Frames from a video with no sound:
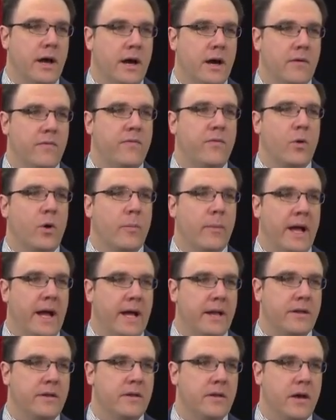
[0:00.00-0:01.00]
uh,
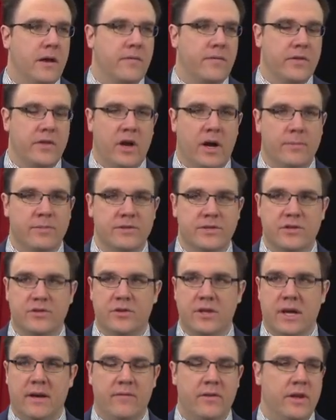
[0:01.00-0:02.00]
format uh, for the
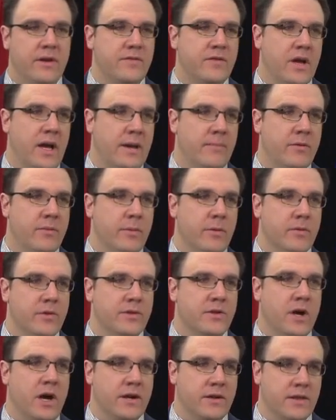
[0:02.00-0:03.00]
opposition to have enough time to be able
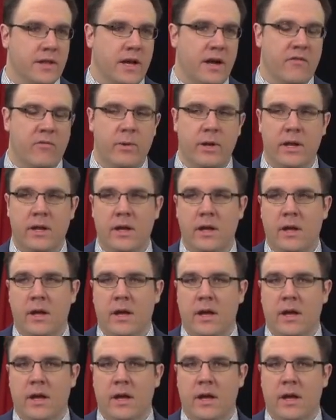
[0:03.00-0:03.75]
to talk to the government.